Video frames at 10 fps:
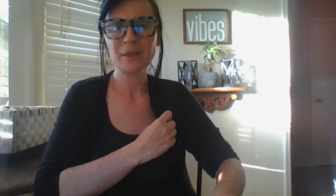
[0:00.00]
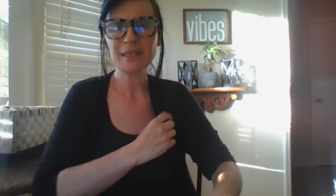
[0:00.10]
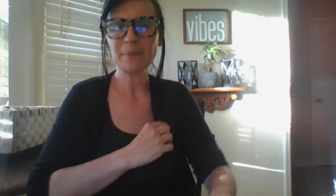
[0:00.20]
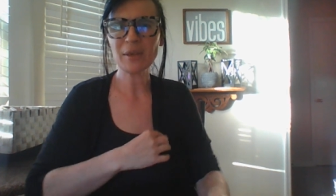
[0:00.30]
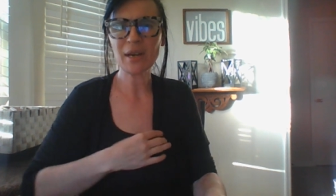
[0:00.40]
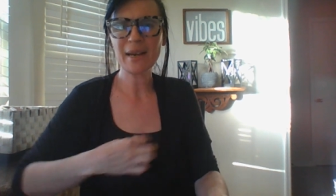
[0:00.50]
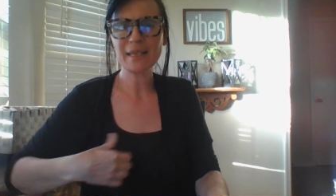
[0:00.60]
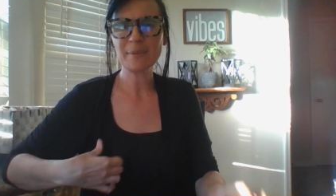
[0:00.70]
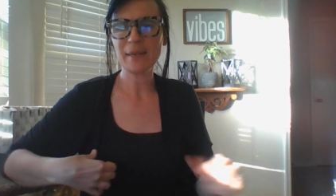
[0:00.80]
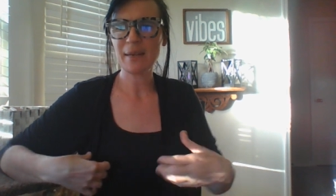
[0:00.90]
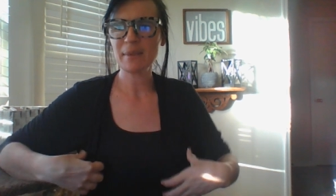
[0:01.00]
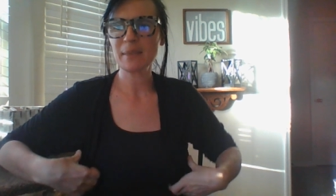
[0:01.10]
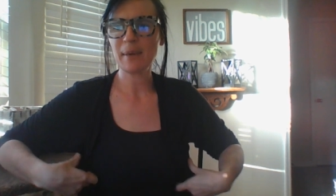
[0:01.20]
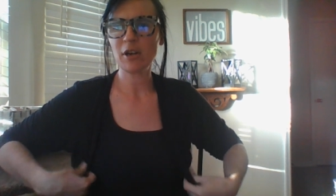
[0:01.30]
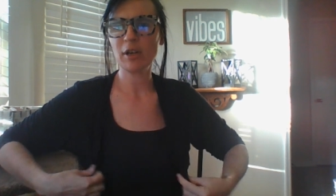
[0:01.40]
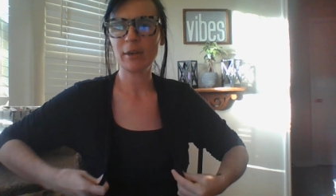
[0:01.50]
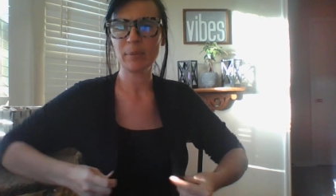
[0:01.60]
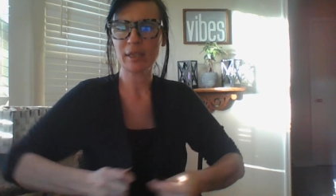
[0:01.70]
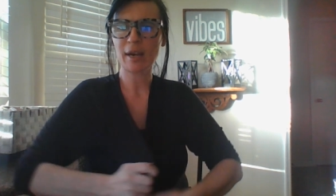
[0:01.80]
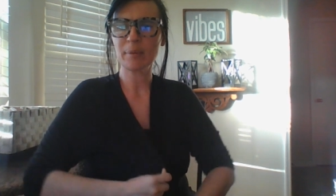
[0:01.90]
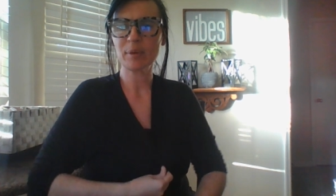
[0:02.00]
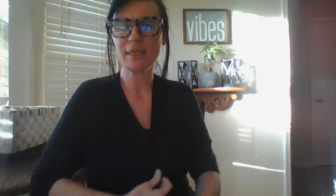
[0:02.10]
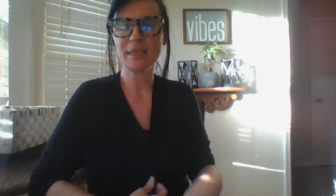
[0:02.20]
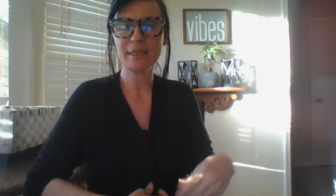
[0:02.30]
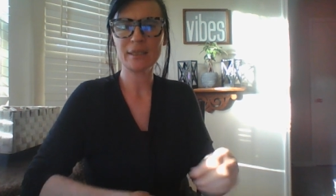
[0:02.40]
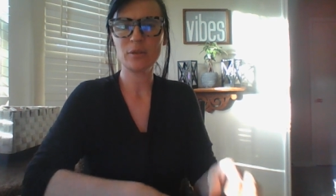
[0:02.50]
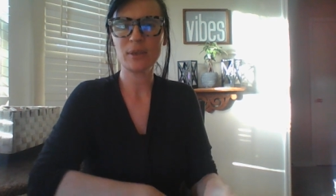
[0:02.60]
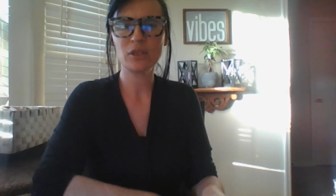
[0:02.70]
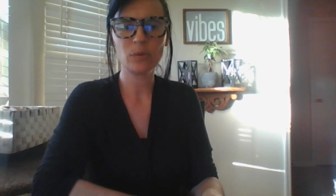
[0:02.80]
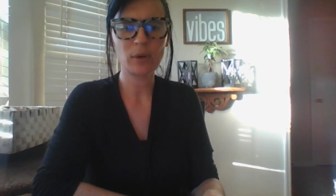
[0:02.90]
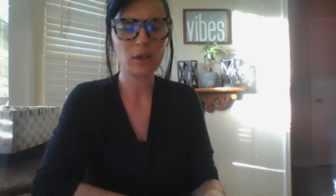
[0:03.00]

What's up, you guys? My name is Mary. I'm with High Priestess Intuition.